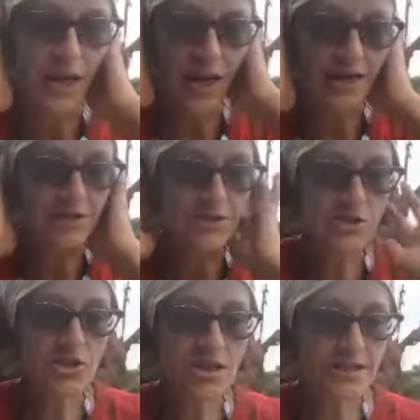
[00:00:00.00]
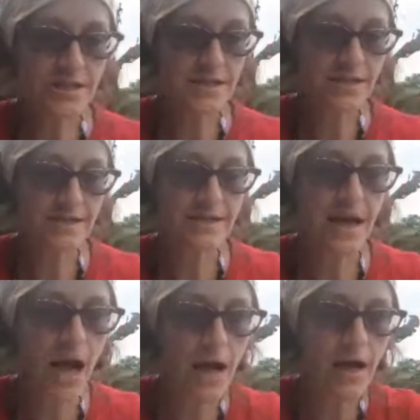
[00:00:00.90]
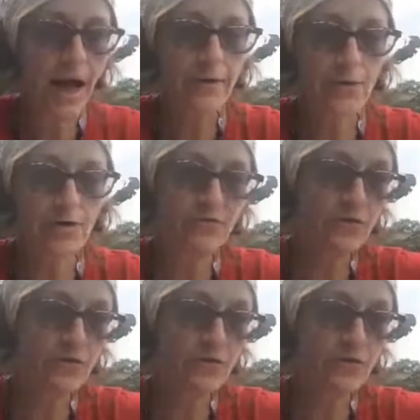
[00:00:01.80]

And I don't know if you